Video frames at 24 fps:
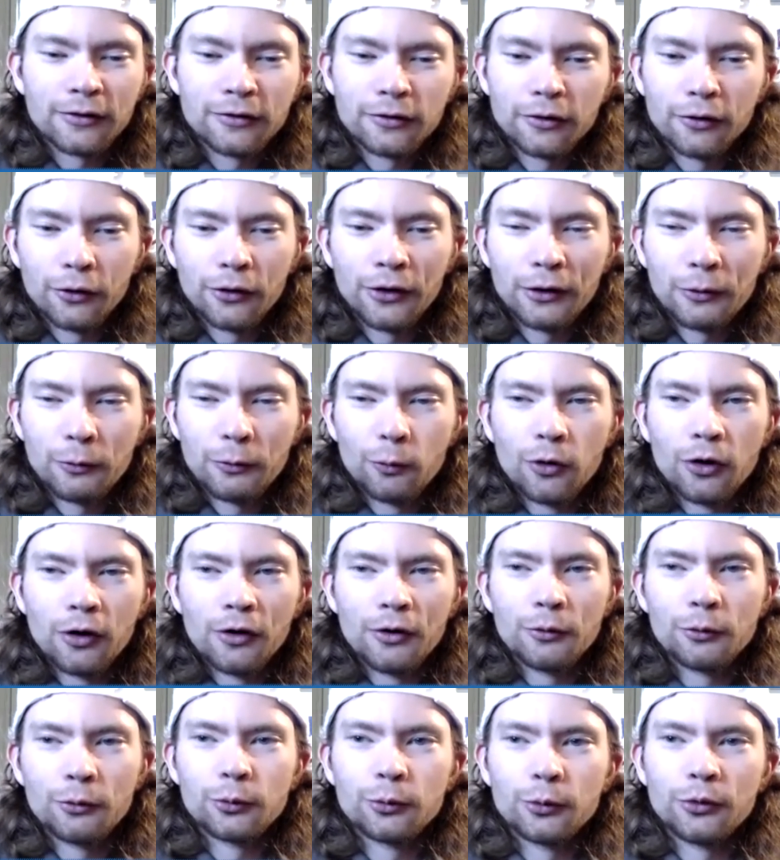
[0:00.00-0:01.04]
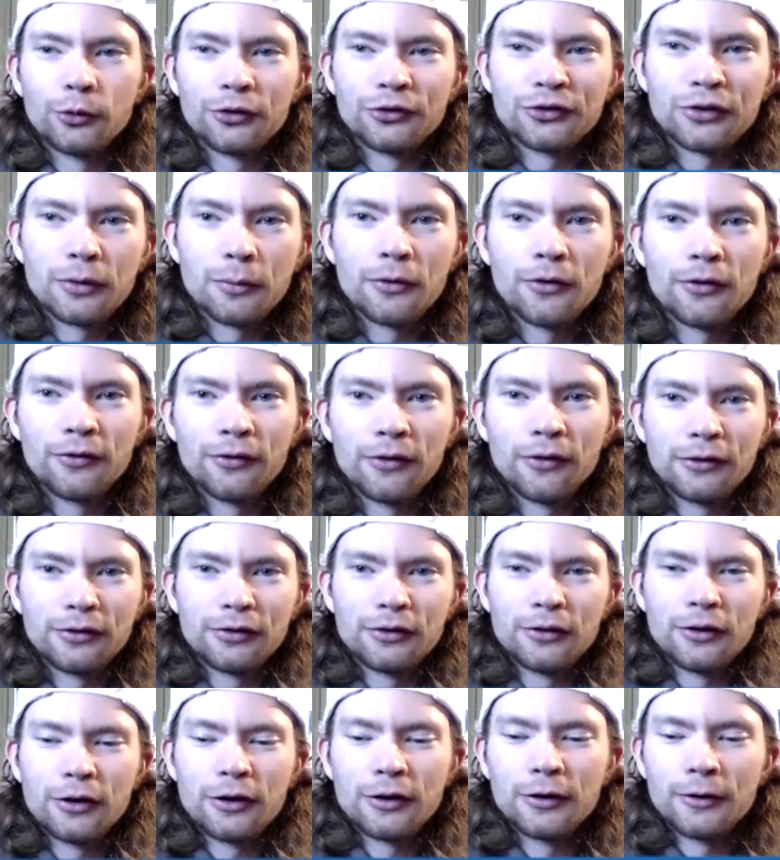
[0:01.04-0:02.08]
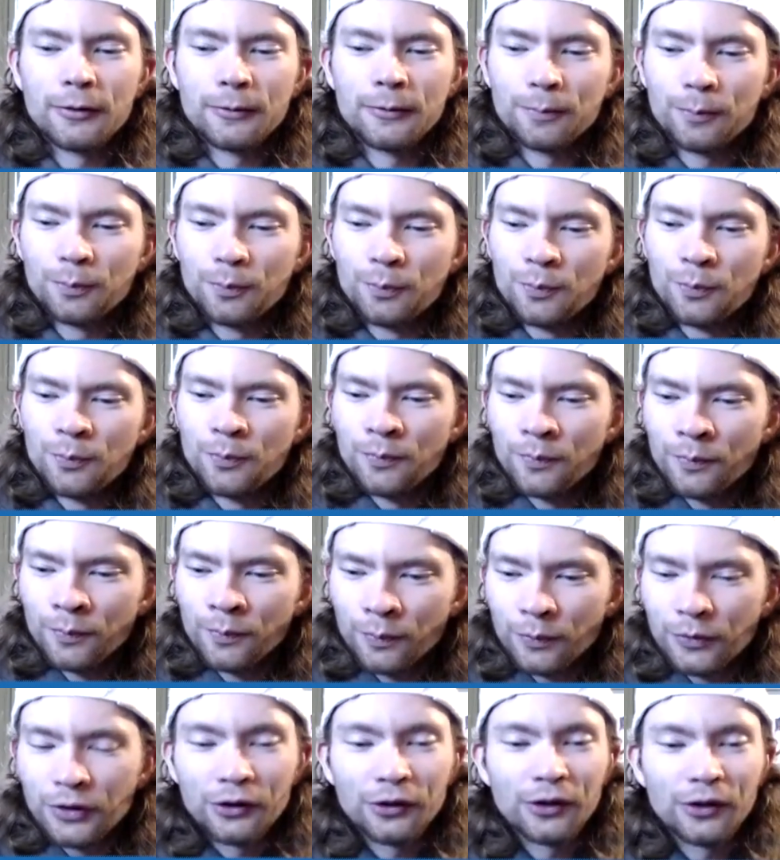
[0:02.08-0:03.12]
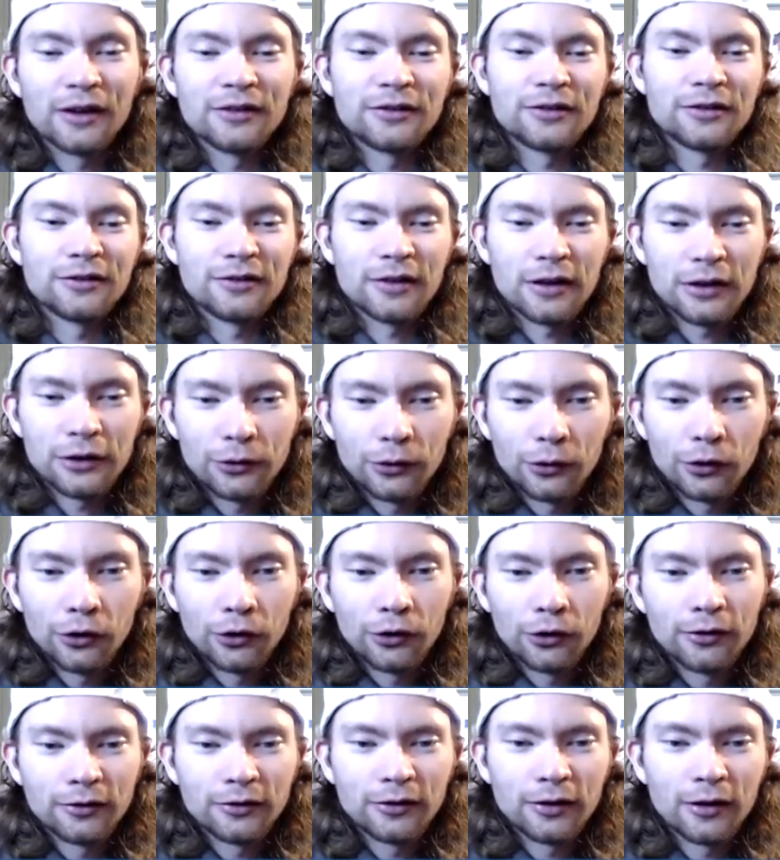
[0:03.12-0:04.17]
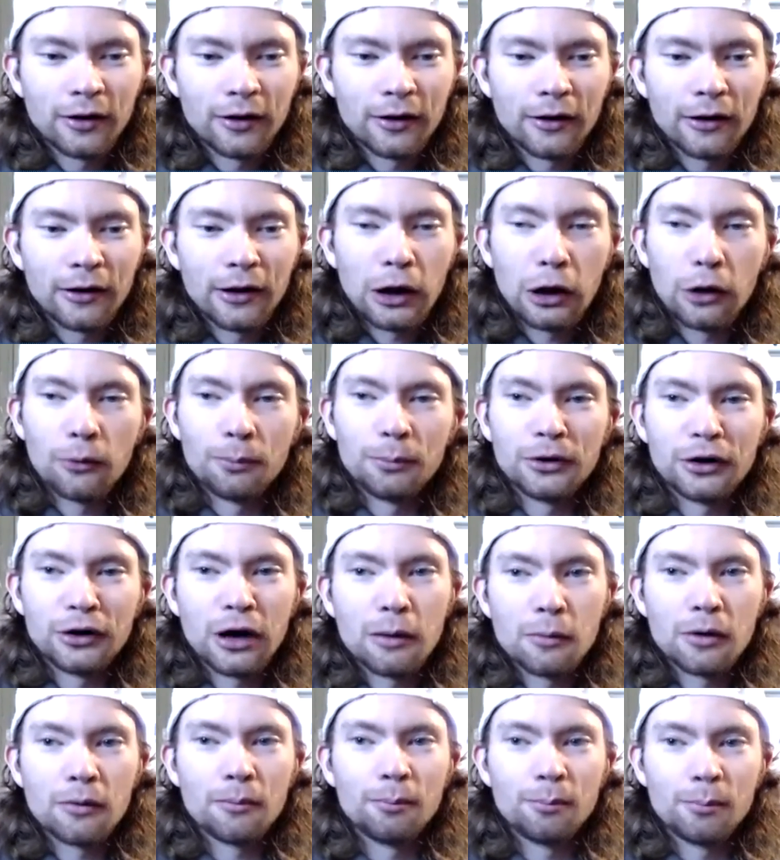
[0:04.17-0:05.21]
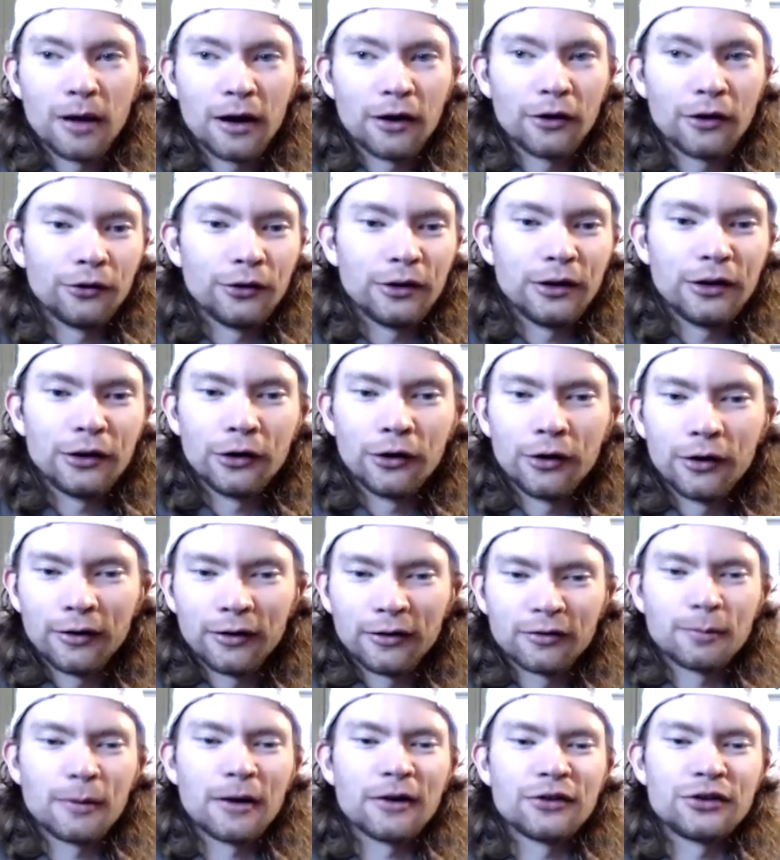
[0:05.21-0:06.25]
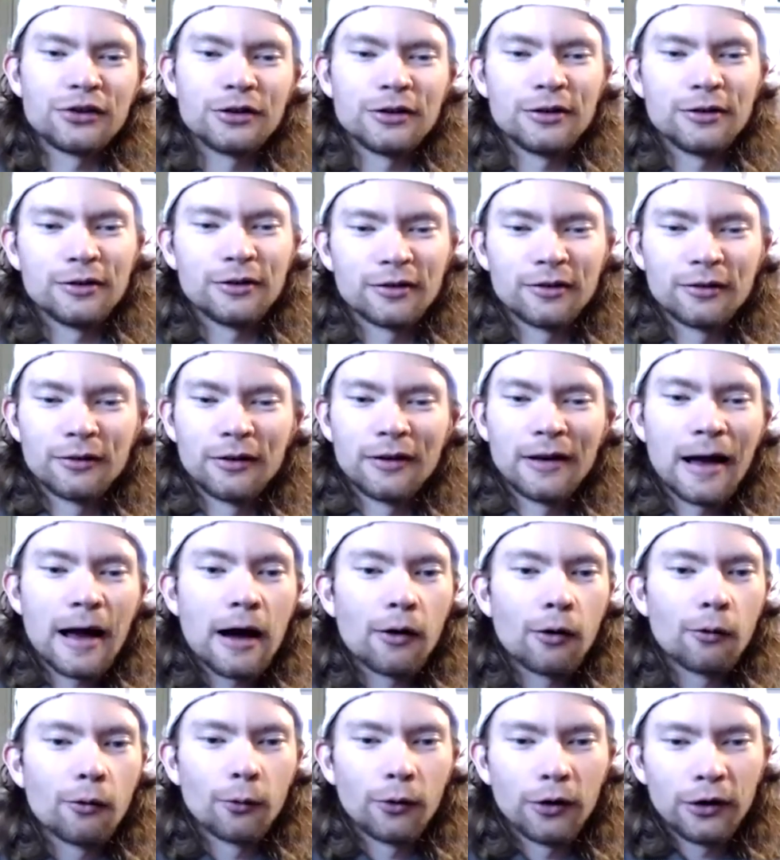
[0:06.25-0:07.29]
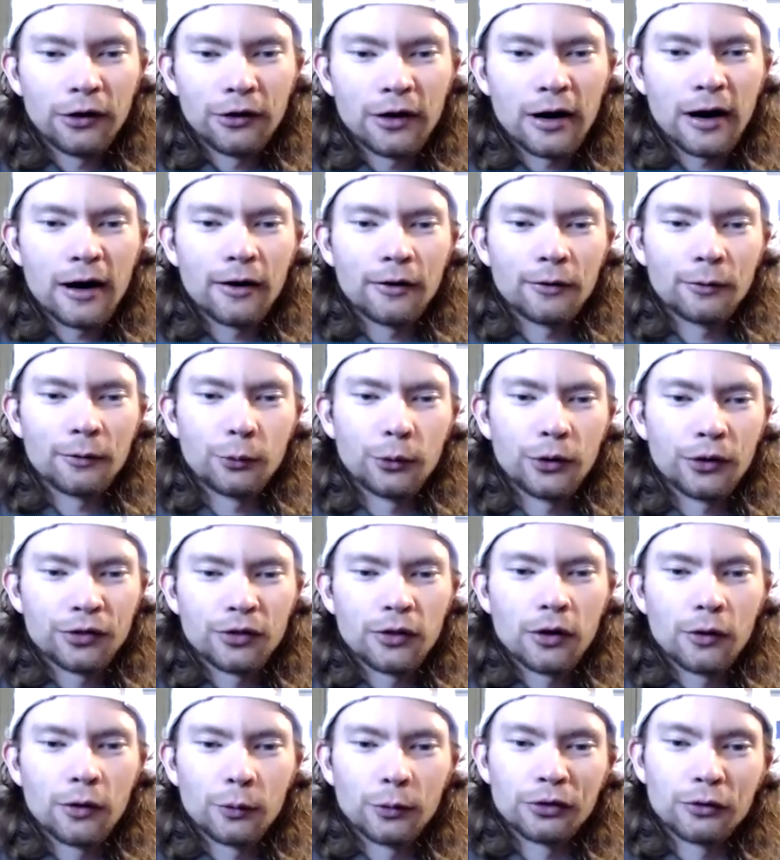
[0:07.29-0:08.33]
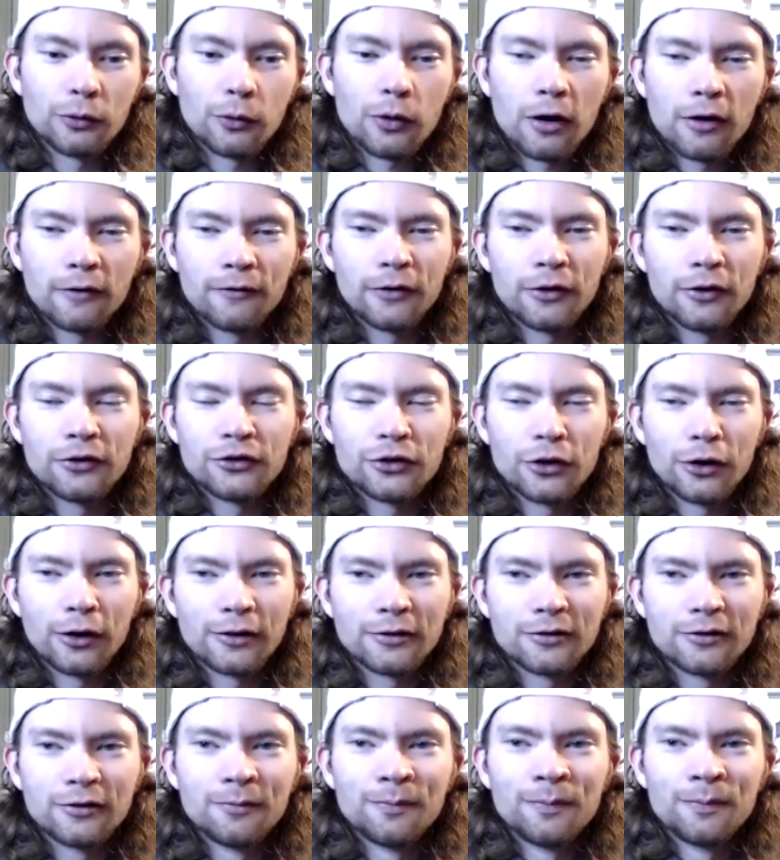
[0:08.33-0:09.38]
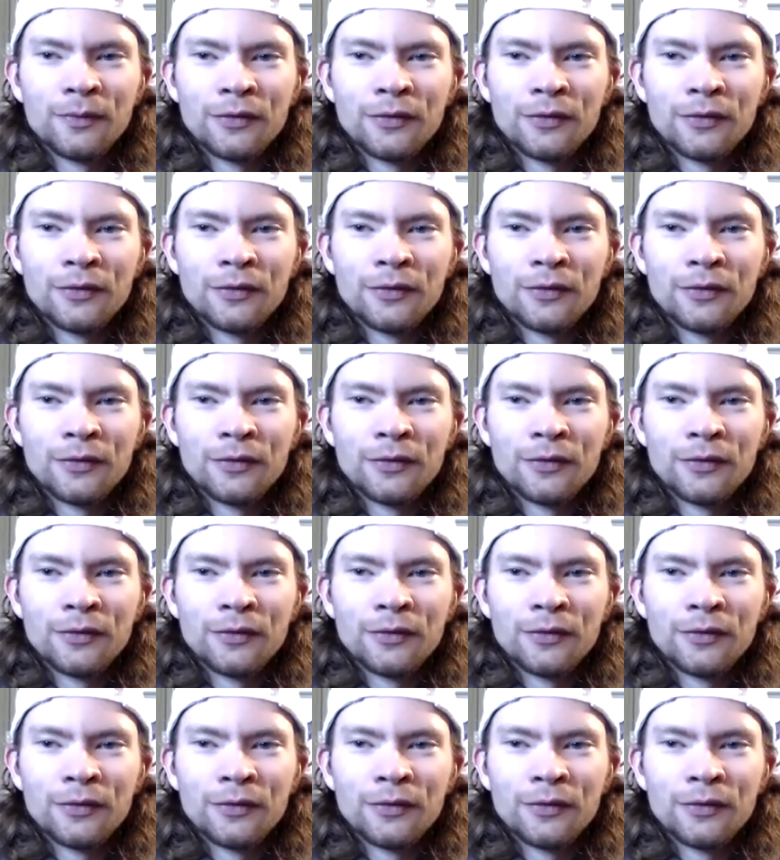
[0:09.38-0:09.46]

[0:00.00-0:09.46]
So like what were some of like the lessons that you learned to help become a better leader, and especially now where you're at with the Waterford Sharks,